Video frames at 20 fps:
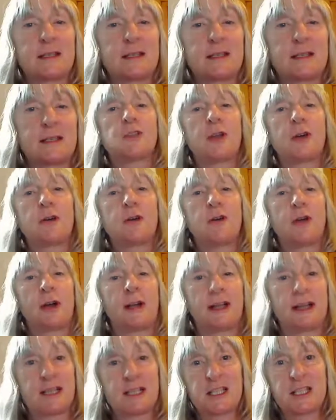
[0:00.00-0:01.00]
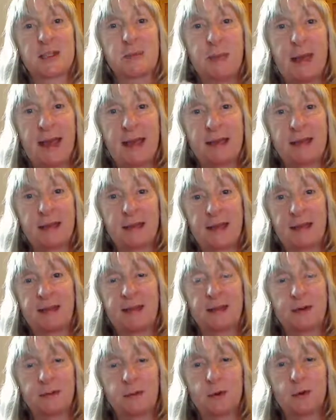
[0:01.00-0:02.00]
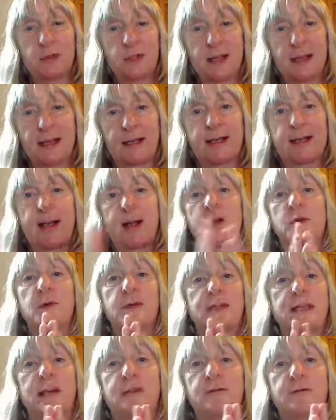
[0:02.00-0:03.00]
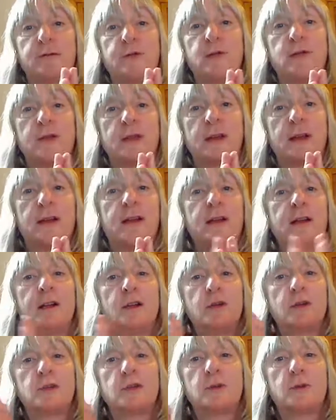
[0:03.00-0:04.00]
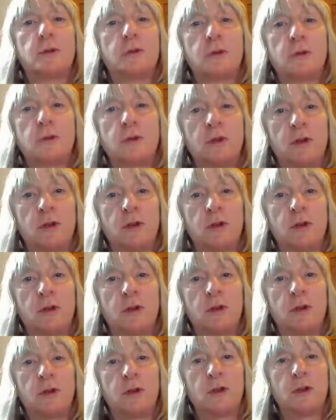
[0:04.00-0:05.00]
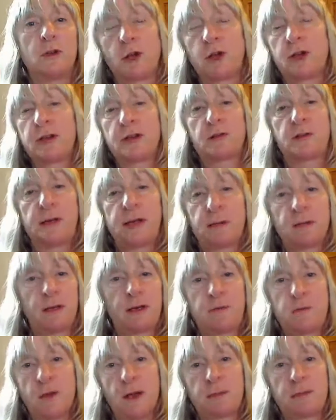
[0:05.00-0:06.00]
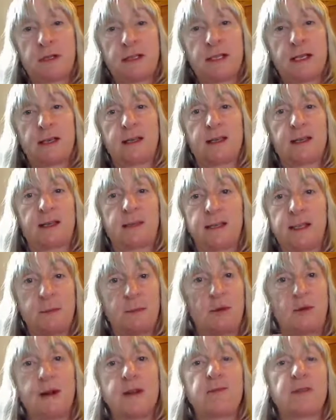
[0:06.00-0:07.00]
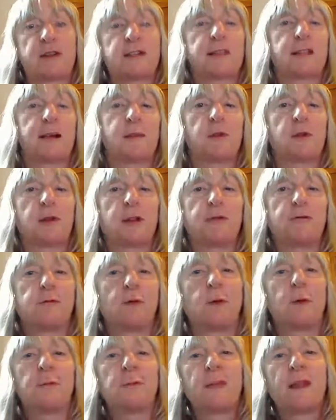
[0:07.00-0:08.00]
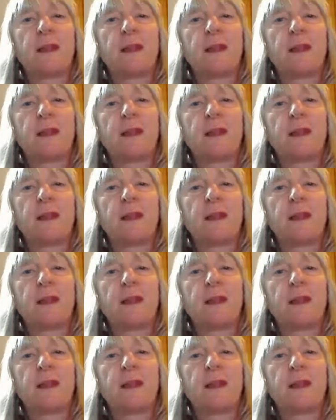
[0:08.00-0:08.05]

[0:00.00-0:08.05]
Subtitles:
So I can expand it, and then of course I can narrow it down further to include only the people in my particular demographics that I'm looking for.